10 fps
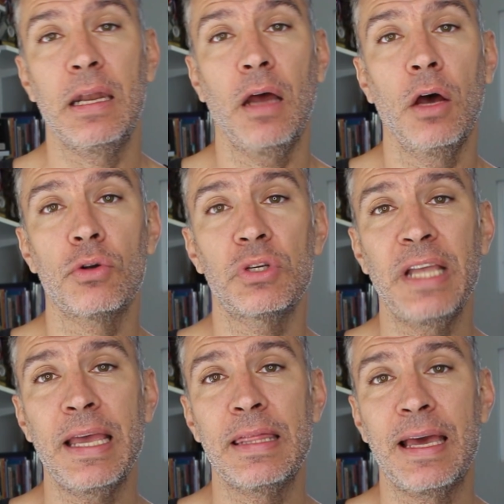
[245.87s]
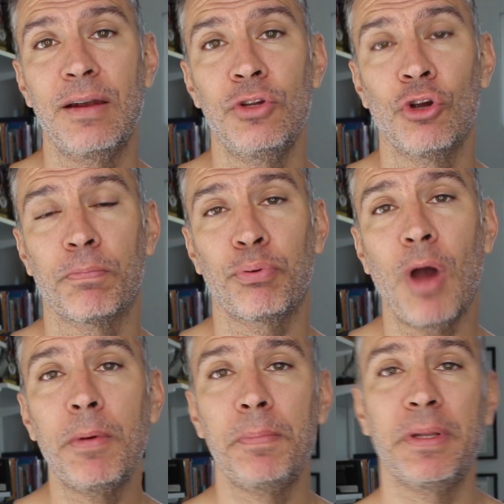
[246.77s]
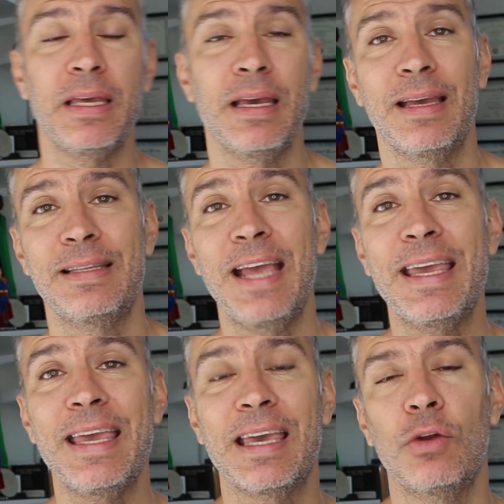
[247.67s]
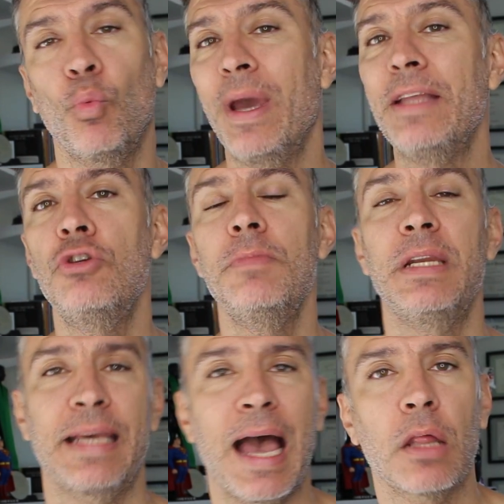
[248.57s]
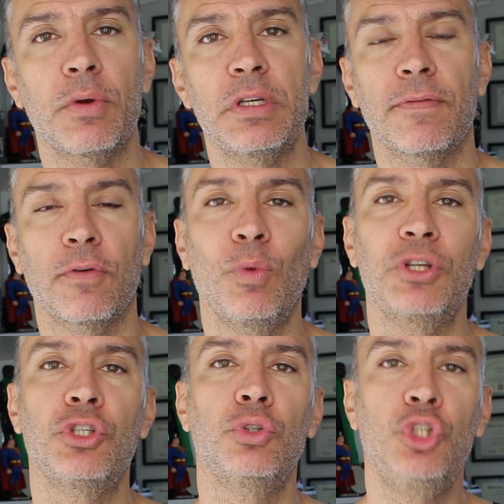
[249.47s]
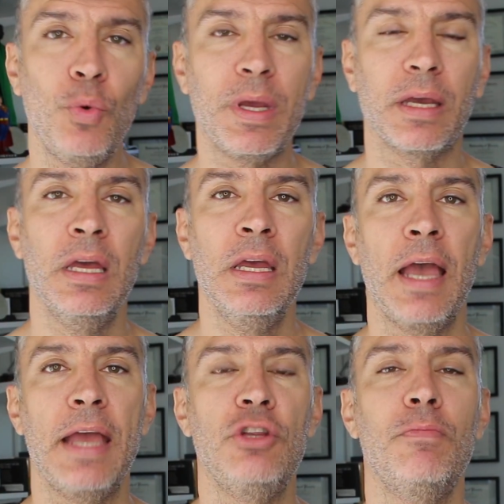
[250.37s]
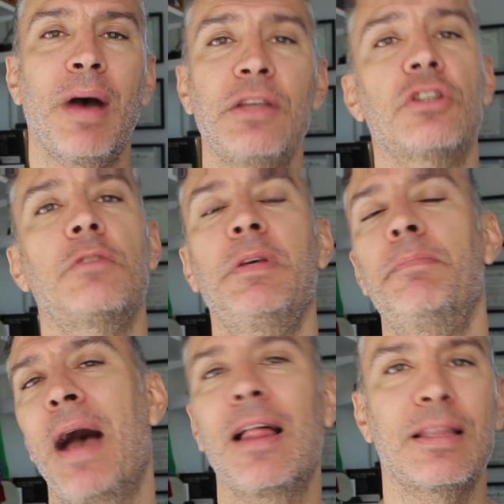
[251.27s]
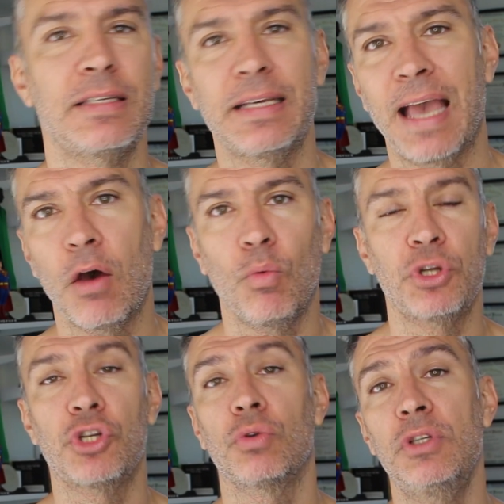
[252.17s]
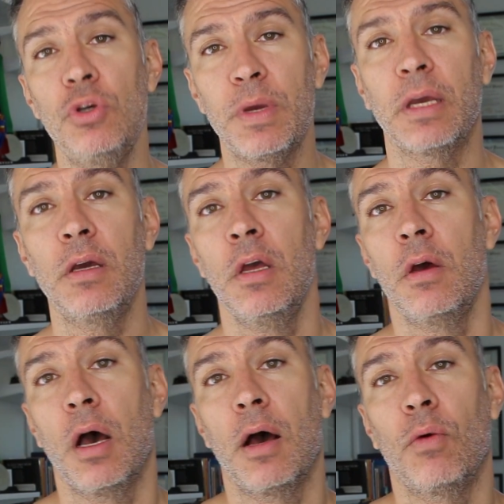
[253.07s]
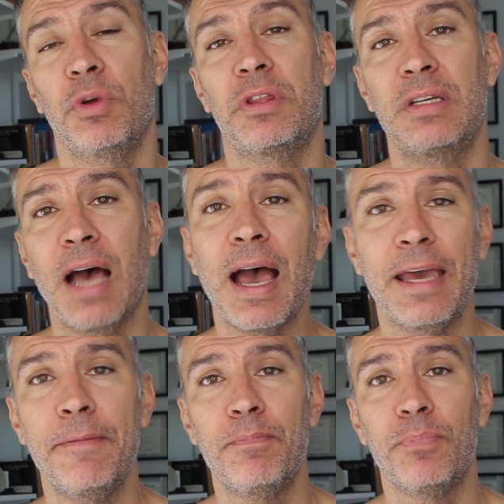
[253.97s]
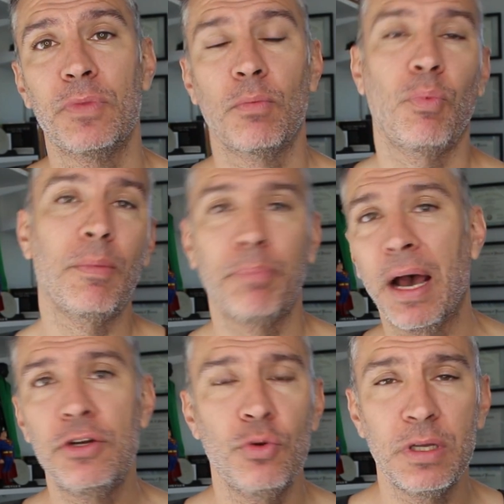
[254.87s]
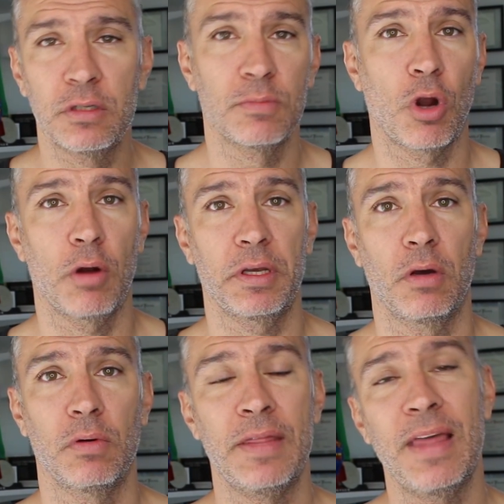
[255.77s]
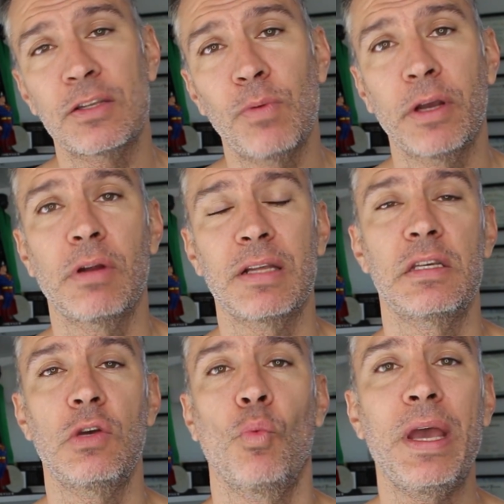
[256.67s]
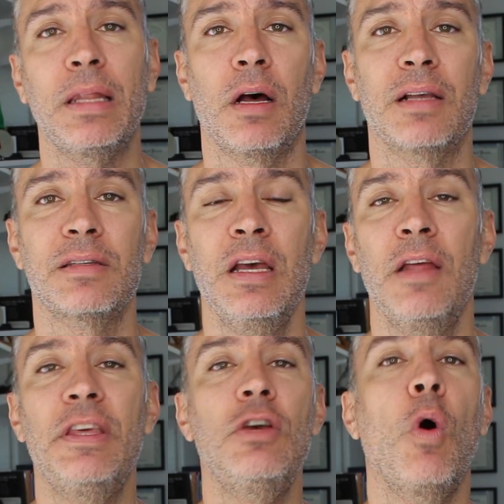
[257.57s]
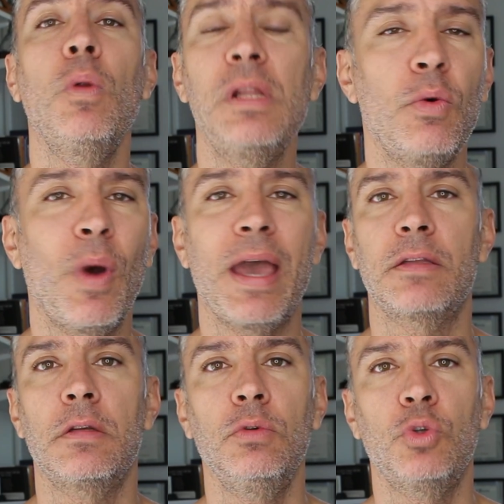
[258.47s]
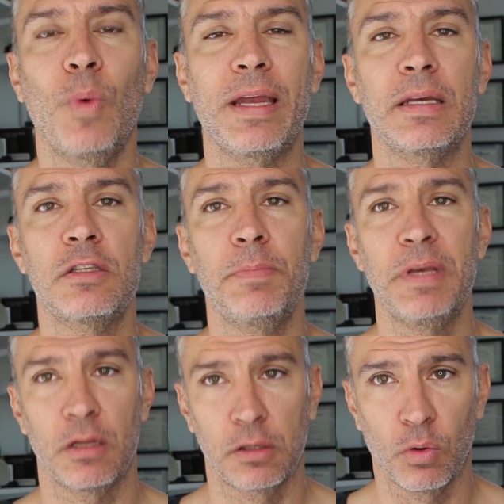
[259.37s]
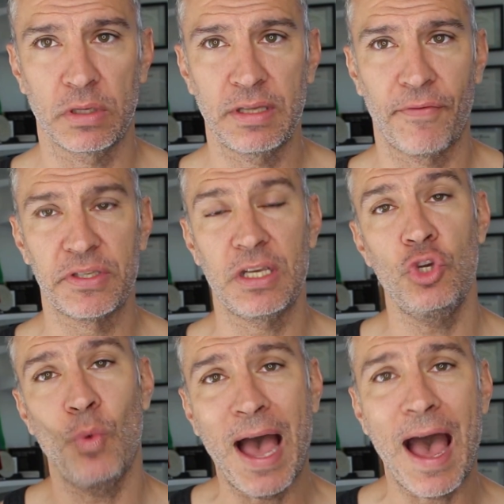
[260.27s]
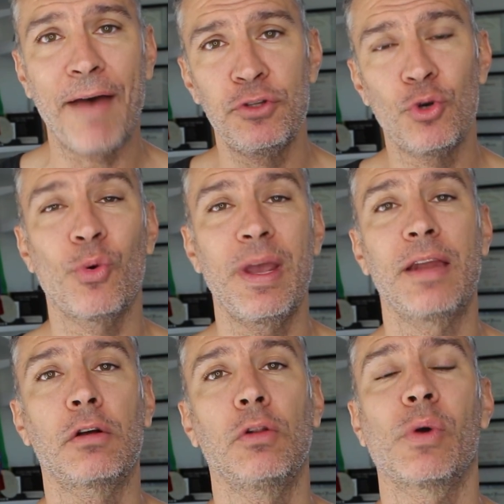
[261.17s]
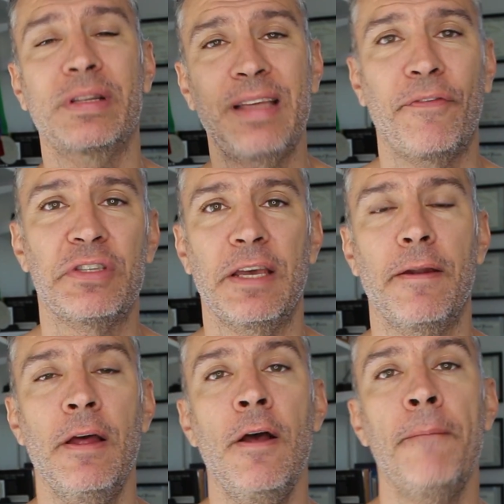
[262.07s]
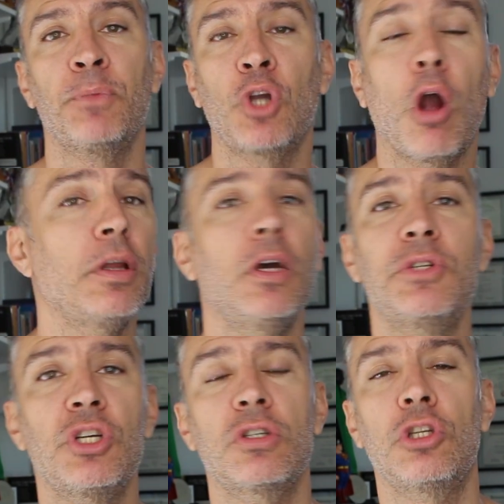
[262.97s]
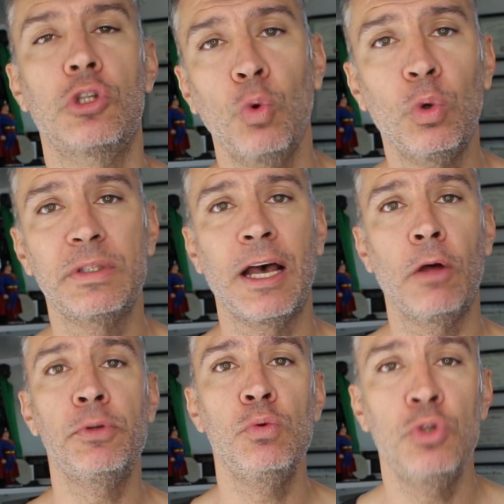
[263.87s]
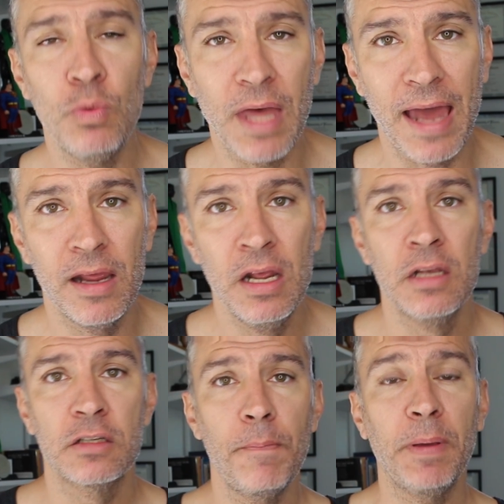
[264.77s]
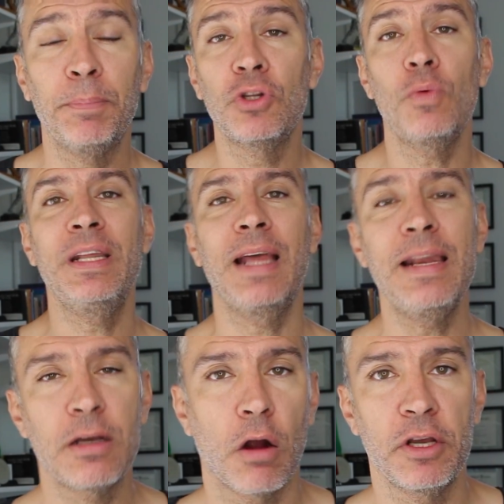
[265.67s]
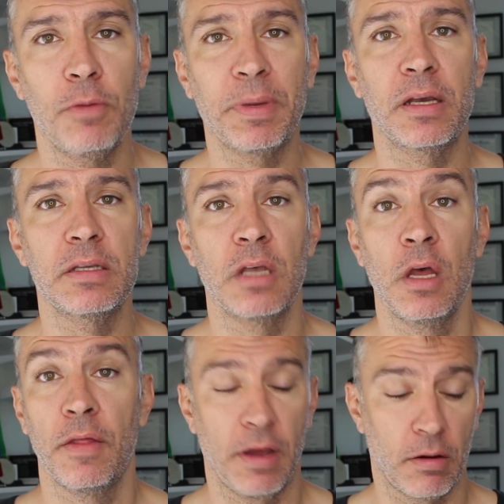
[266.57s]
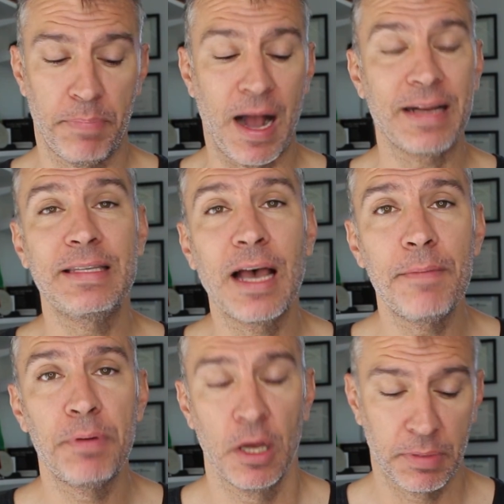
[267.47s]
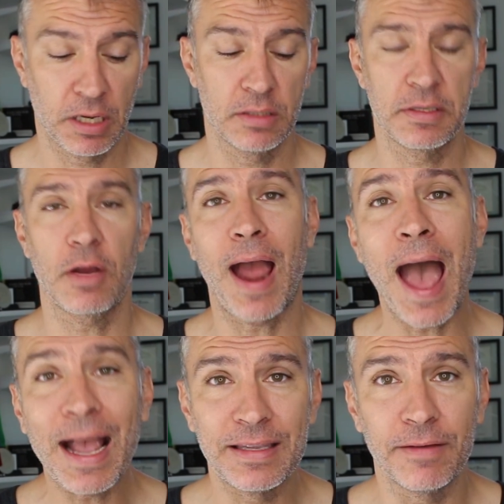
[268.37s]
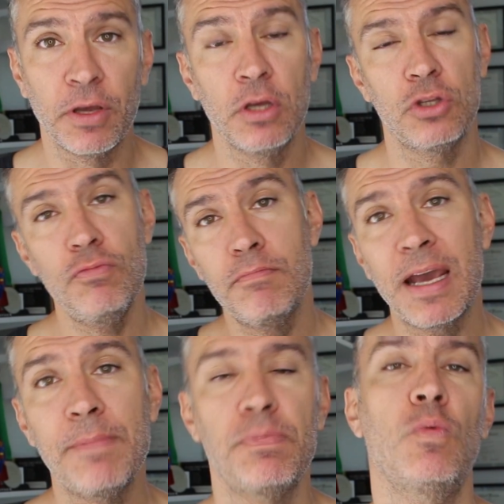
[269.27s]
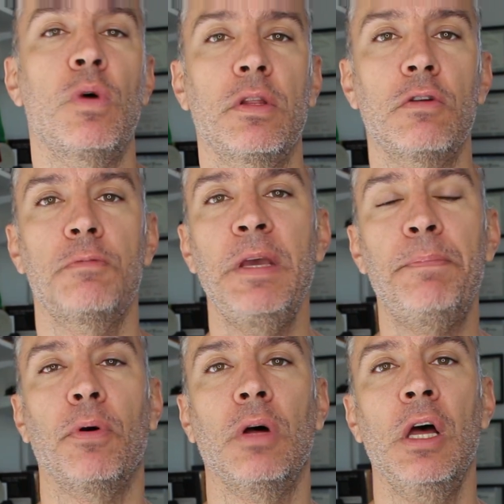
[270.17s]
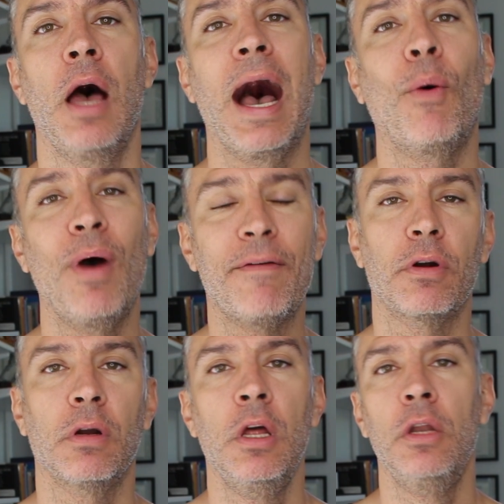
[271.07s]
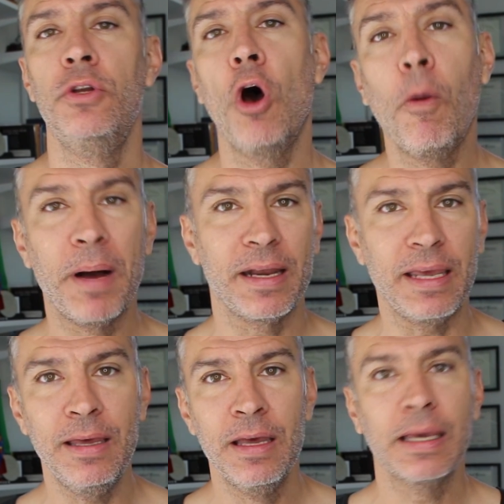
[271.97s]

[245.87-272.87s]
and understand that you're probably taking in way too many calories for what you're doing. And you might just be balancing out what you're doing with the diet by doing some cardio. And that's why you're not seeing weight loss. The only way to lose weight is to be in a caloric deficit. You have to create a caloric deficit. Cardio is just a tool to help you do that. Some people don't need any cardio because they're body type, because they're active. You might be one of those people. However, nobody